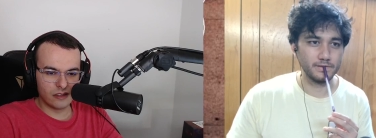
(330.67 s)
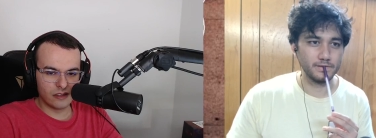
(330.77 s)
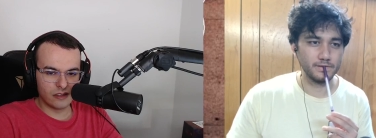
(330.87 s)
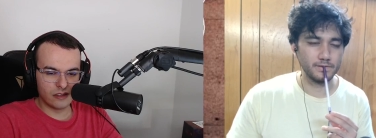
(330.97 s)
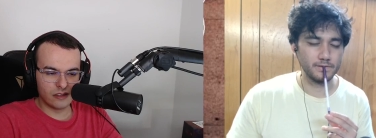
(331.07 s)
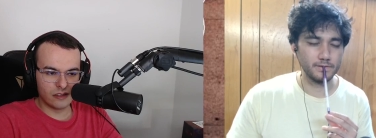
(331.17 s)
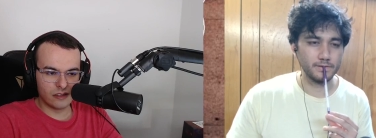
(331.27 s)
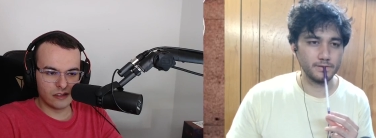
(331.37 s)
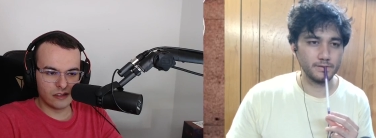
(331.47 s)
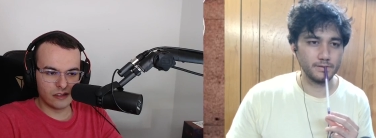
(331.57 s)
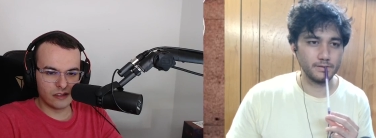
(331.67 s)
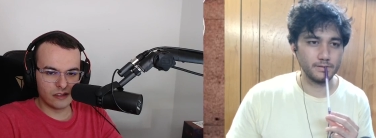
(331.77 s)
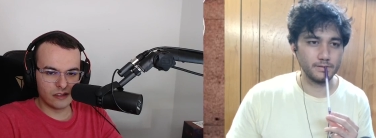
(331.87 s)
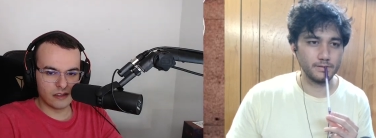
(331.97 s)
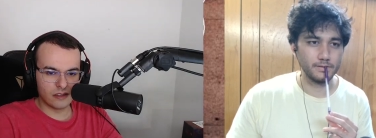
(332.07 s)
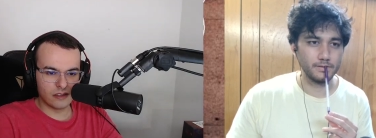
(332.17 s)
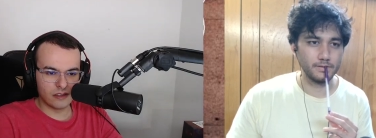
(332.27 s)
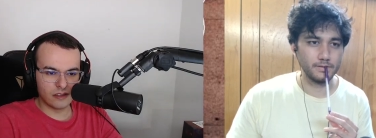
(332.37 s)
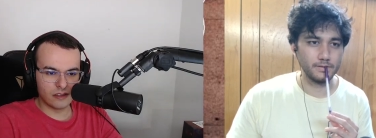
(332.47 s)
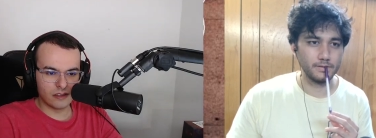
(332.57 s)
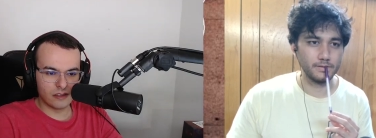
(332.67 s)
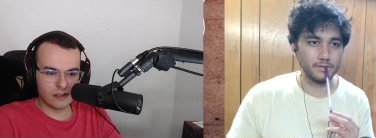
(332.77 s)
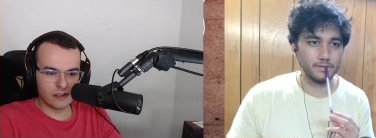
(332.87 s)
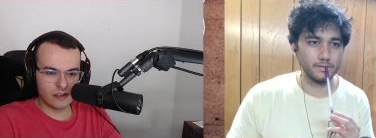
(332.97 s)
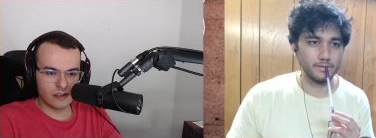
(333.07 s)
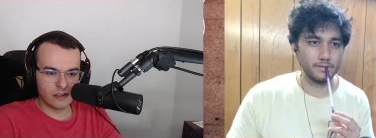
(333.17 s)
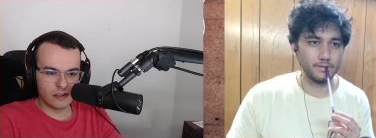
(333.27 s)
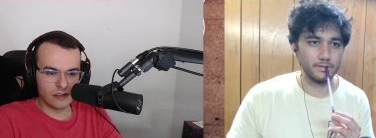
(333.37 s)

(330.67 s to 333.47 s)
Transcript: (silence)